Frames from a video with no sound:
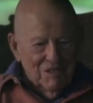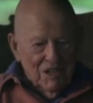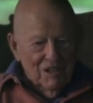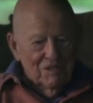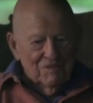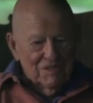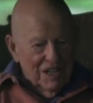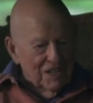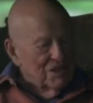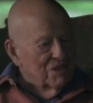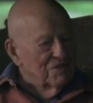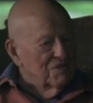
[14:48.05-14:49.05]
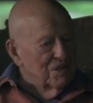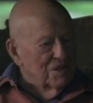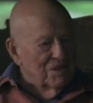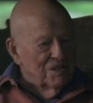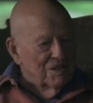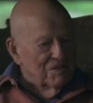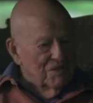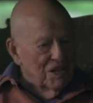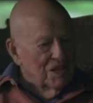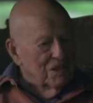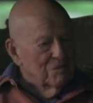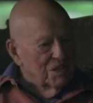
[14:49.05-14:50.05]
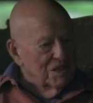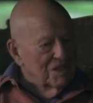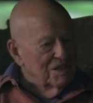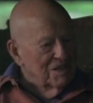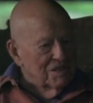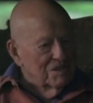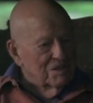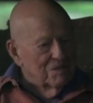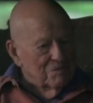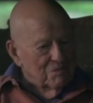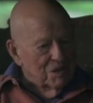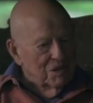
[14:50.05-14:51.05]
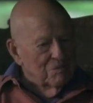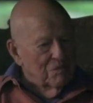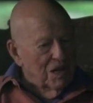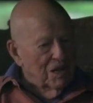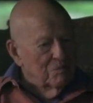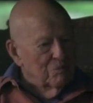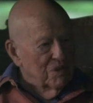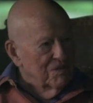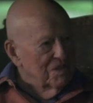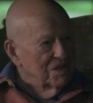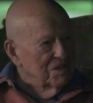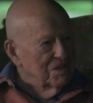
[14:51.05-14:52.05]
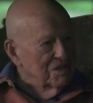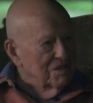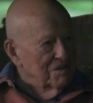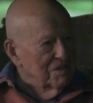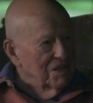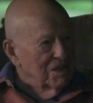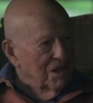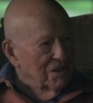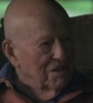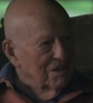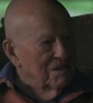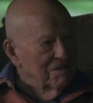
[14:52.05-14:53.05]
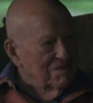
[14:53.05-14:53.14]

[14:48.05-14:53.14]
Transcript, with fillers: Well, thank you for inviting me. It's been my privilege and honor.